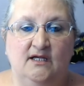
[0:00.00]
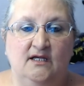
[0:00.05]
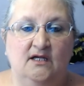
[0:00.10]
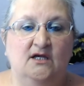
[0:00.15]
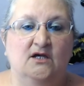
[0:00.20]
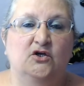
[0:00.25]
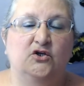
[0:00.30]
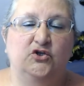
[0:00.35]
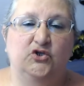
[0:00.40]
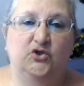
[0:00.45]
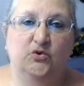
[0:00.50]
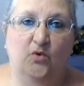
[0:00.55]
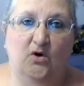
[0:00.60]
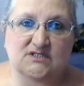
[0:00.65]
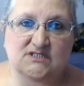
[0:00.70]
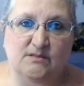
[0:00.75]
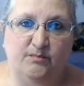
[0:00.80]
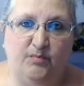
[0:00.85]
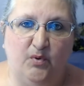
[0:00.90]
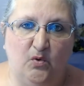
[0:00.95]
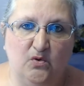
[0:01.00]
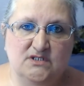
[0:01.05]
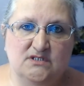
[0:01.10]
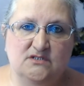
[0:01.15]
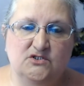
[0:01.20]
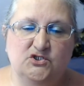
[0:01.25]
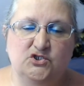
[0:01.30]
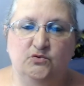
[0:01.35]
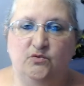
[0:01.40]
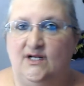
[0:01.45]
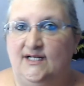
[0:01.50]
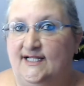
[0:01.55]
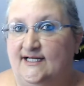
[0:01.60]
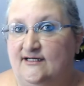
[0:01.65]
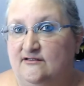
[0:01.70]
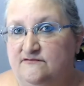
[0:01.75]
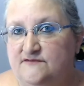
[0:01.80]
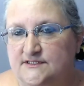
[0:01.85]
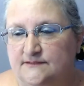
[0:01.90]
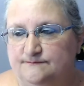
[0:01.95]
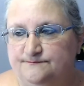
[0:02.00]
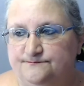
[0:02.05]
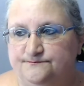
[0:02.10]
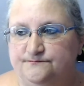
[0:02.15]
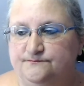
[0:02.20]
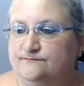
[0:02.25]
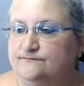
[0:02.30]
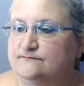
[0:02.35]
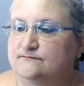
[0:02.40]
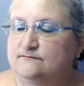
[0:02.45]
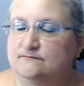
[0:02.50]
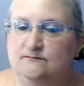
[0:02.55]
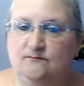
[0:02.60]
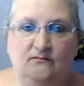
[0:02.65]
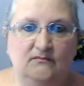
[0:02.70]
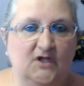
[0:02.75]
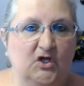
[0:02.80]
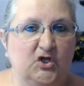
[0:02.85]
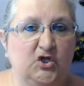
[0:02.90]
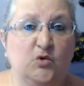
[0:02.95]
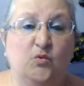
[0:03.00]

you are supported, you are loved, you